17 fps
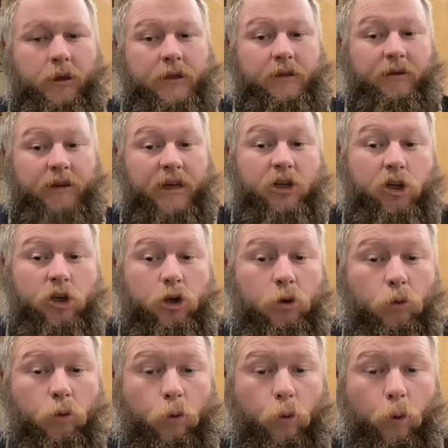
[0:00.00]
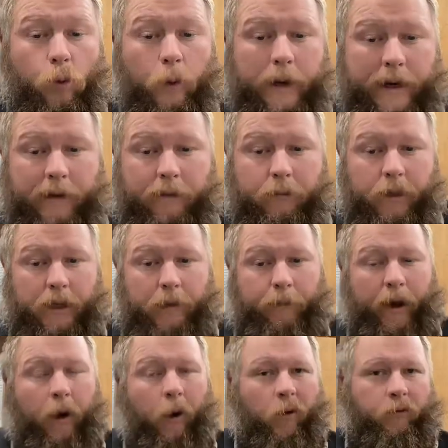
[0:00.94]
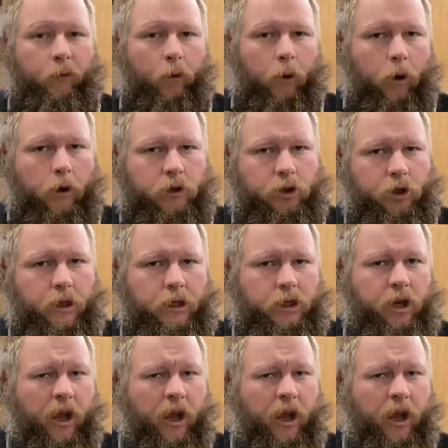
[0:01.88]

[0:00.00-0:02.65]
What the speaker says: it's an extremely powerful cartridge.